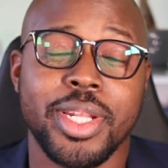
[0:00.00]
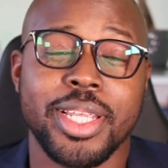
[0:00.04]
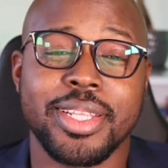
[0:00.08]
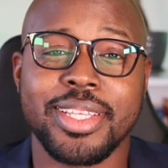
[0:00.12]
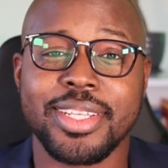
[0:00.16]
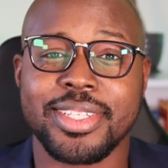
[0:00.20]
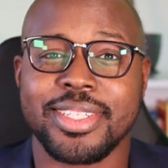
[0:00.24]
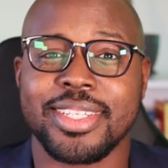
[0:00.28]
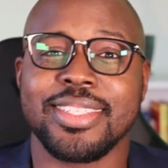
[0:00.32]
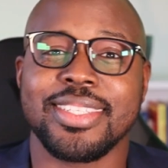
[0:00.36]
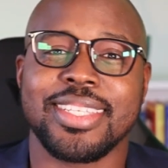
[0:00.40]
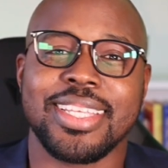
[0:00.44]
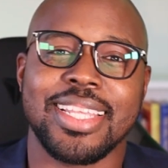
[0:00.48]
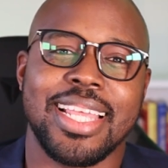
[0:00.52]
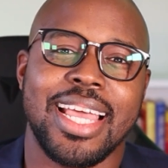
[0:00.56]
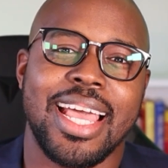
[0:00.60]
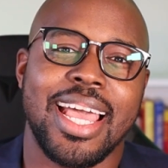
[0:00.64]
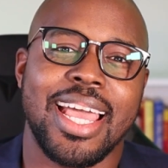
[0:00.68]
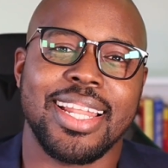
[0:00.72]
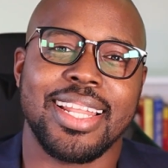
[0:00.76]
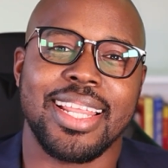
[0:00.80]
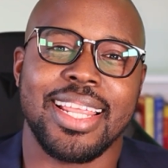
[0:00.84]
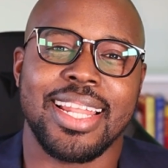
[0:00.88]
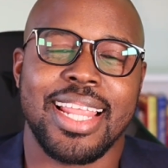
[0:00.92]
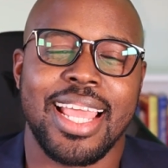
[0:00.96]
in addition to
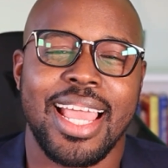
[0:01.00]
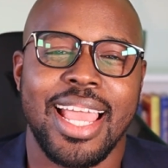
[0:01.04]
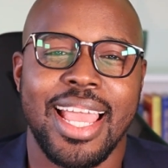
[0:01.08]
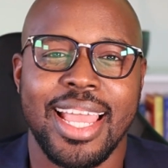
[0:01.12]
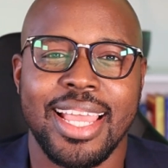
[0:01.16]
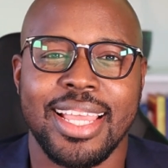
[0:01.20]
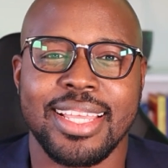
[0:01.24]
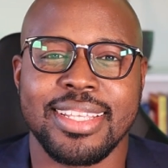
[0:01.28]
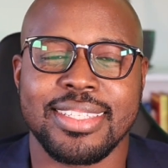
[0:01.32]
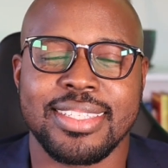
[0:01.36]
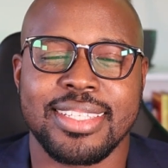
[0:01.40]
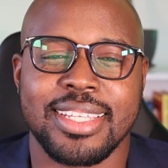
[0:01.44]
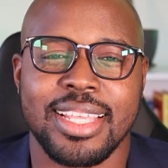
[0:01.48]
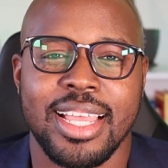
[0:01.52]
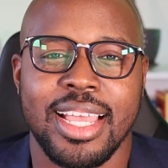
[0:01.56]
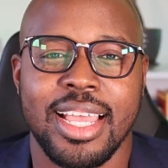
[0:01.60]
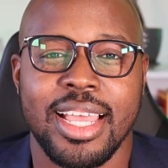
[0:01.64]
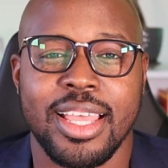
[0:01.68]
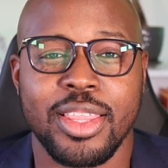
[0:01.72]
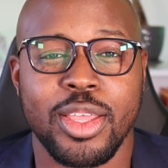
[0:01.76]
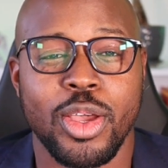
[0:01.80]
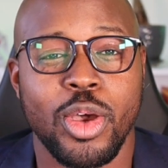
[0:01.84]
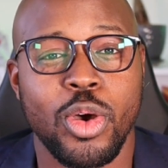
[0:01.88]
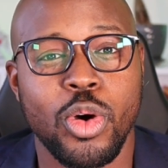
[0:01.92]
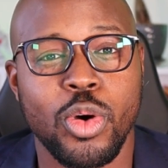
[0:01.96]
that, it has
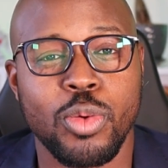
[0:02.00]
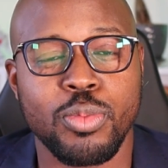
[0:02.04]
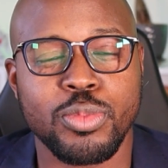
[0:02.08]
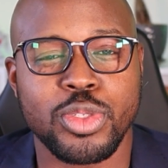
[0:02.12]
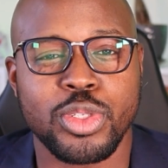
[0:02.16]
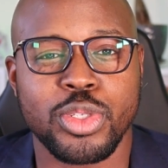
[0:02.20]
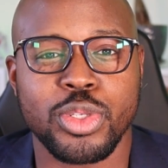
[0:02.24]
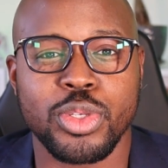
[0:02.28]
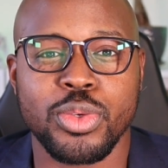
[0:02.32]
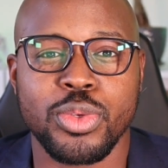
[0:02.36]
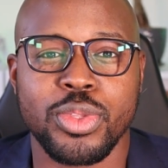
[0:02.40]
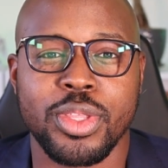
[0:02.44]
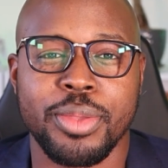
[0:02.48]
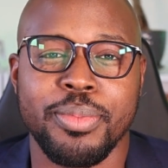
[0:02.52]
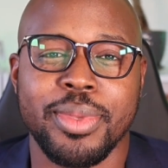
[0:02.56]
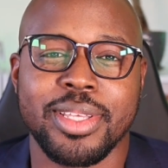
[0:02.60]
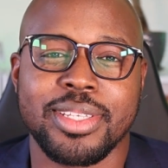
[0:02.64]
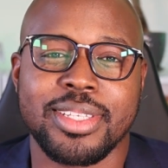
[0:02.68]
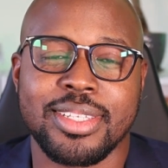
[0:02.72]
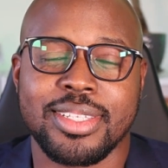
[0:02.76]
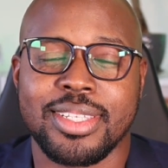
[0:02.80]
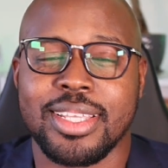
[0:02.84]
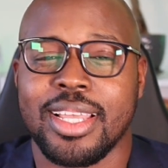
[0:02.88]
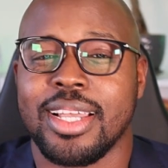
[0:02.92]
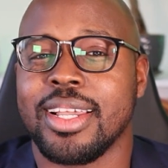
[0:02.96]
the home to the
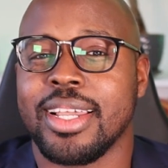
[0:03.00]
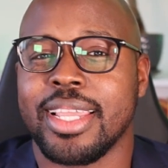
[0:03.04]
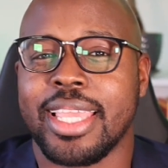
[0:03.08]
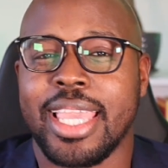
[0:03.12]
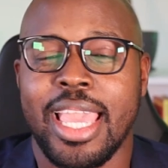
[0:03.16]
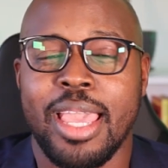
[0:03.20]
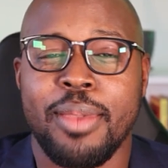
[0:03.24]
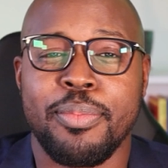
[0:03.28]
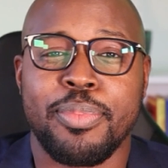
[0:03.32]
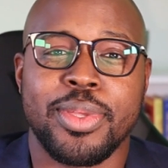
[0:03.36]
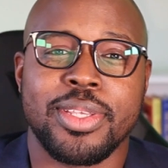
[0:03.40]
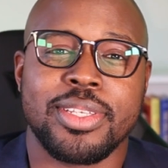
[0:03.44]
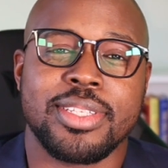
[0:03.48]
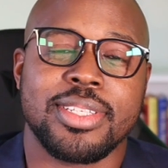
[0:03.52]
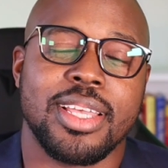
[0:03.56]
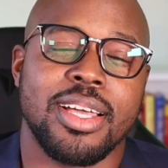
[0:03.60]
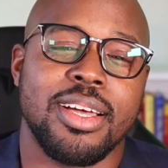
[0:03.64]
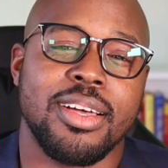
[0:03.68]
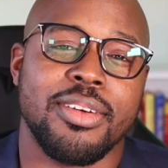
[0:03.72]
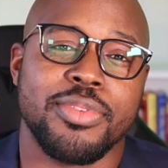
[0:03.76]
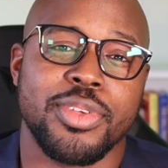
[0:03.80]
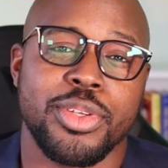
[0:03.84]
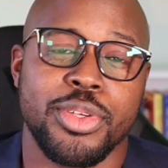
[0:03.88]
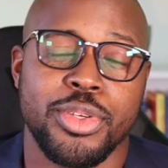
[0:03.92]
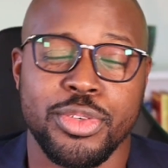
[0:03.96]
Mississauga campus
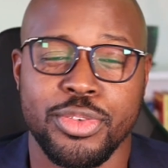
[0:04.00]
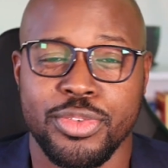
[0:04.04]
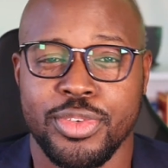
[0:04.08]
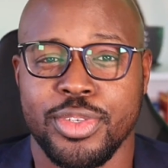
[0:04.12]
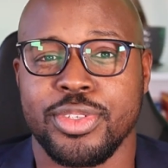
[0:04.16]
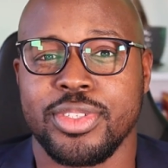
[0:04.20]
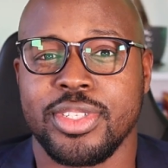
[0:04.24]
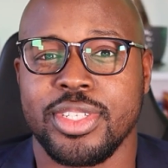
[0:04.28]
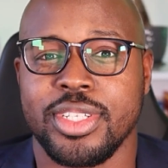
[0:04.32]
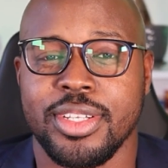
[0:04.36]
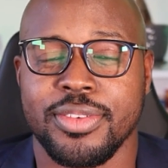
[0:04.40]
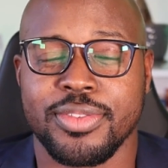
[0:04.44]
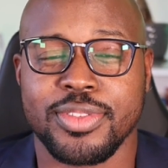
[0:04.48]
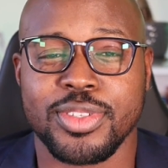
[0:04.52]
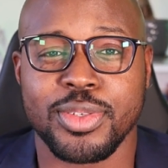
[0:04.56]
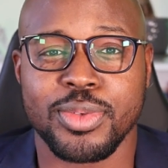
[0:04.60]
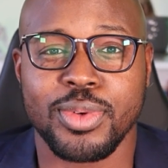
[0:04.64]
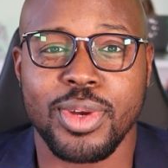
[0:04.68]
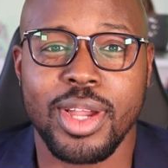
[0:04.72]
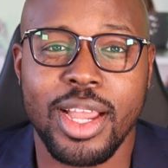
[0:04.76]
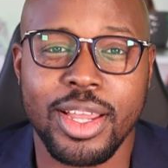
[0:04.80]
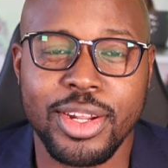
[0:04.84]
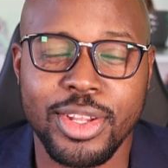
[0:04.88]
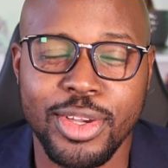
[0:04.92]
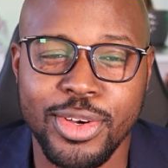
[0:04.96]
of the University of
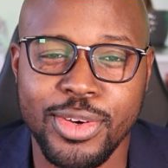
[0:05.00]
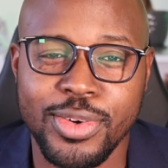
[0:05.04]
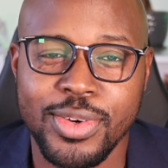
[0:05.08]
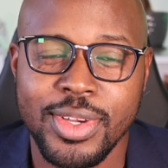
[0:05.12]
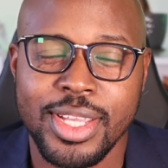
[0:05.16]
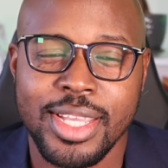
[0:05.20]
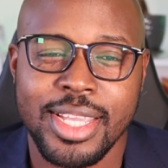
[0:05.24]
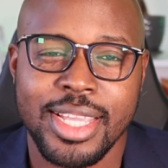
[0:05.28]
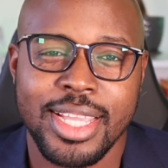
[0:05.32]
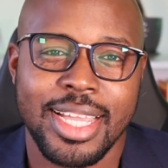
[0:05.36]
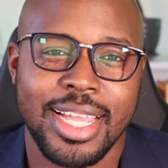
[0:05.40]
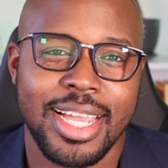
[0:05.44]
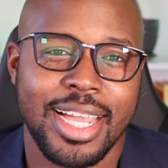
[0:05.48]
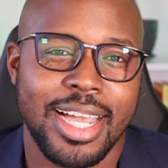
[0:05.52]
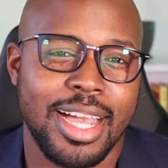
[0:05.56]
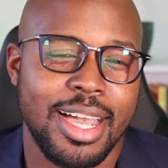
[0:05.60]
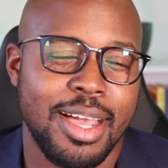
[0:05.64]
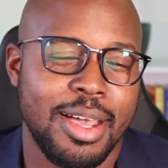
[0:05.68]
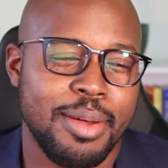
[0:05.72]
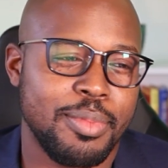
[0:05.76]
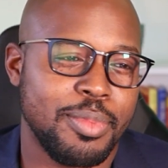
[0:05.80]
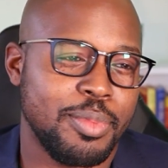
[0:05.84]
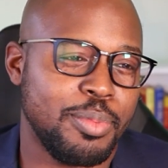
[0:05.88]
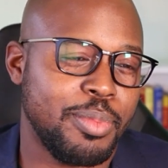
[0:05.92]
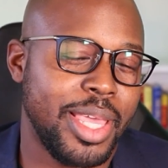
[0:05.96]
Toronto,
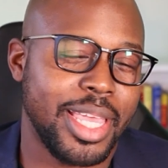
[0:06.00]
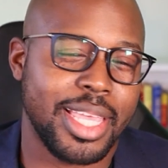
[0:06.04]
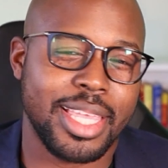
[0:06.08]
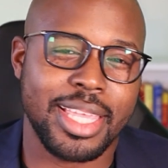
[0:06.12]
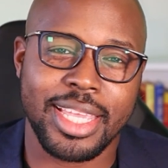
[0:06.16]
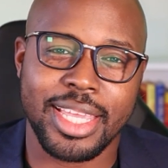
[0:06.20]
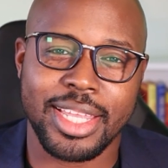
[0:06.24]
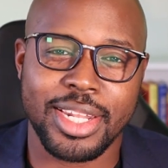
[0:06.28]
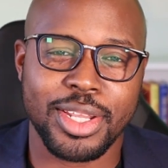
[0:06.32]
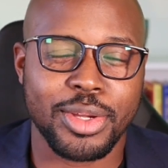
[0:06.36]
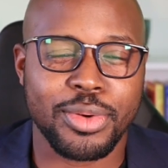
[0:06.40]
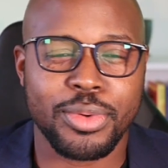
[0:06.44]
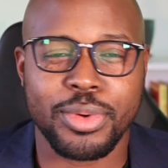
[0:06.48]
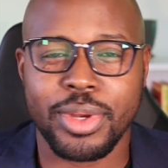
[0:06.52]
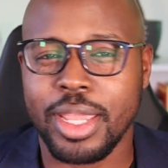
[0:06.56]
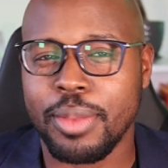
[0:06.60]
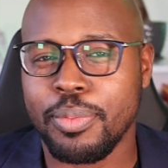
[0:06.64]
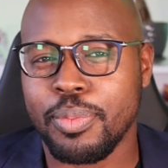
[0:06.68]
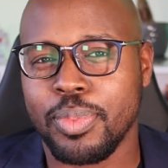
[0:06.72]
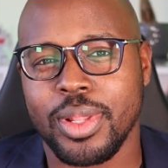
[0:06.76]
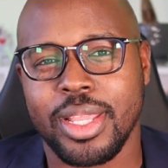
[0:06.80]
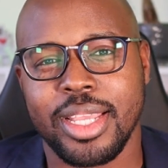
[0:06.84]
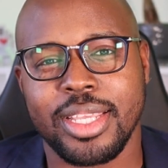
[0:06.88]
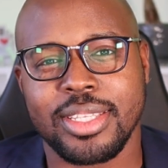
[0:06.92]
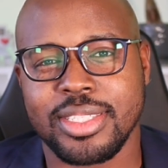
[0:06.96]
making it a
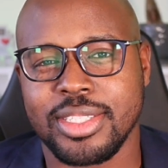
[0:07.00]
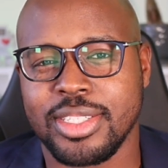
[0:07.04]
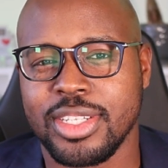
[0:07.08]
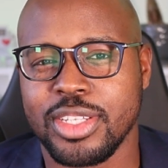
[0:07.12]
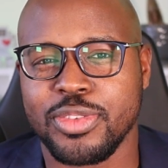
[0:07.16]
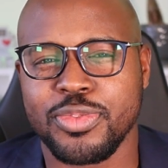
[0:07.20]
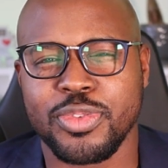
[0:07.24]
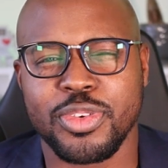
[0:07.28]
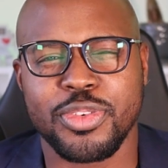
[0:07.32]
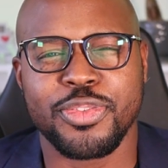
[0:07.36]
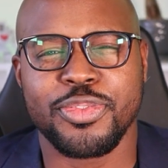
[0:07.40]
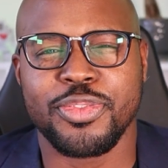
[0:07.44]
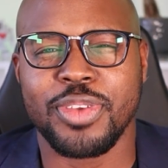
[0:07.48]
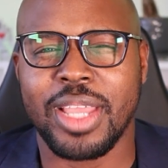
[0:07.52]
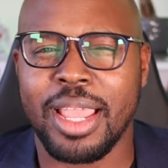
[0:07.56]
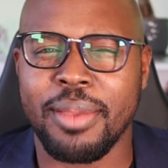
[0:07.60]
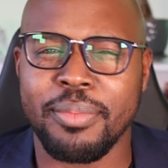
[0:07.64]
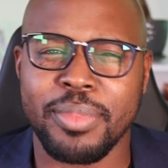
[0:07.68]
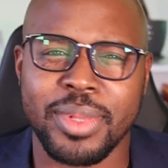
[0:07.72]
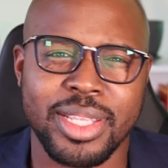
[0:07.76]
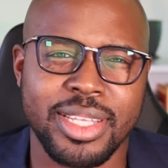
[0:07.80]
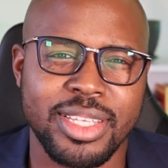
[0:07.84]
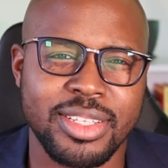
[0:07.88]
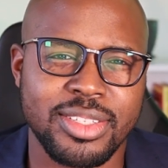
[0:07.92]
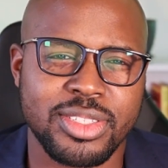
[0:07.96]
great place just for
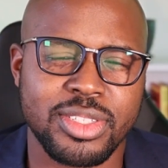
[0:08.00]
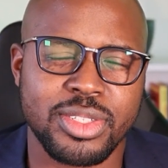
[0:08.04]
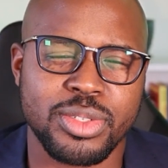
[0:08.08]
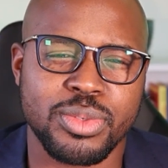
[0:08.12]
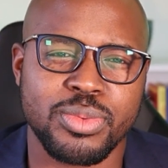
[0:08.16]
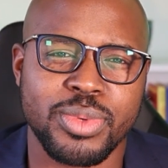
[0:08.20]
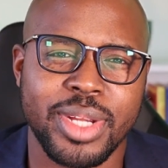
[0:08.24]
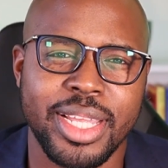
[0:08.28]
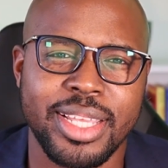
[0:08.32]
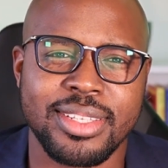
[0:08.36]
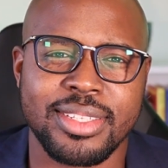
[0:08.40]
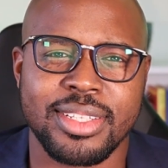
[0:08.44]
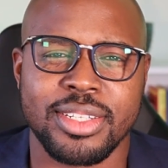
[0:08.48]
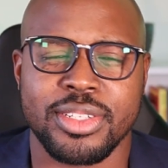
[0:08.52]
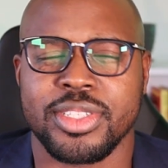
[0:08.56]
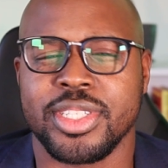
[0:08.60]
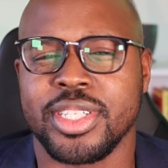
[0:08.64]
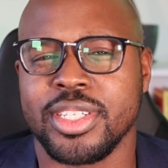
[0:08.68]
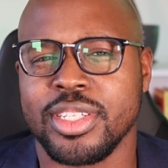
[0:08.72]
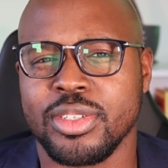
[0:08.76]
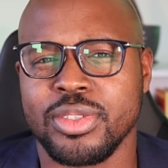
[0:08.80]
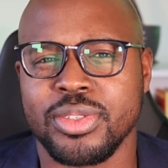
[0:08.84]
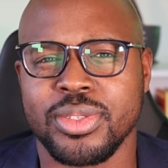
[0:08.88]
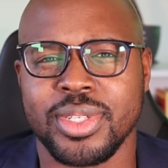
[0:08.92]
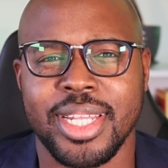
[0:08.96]
families to raise their
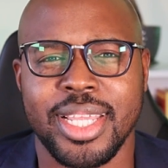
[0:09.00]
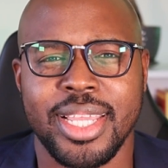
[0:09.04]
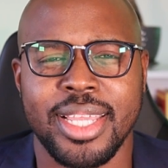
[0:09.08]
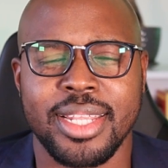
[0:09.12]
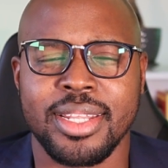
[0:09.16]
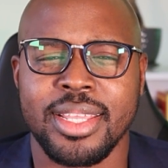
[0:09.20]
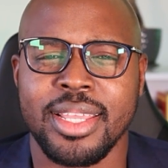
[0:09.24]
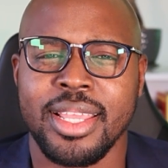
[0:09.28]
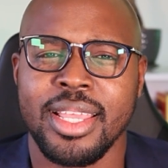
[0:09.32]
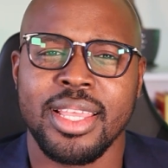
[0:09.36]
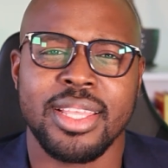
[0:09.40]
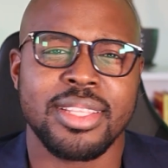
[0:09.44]
children in.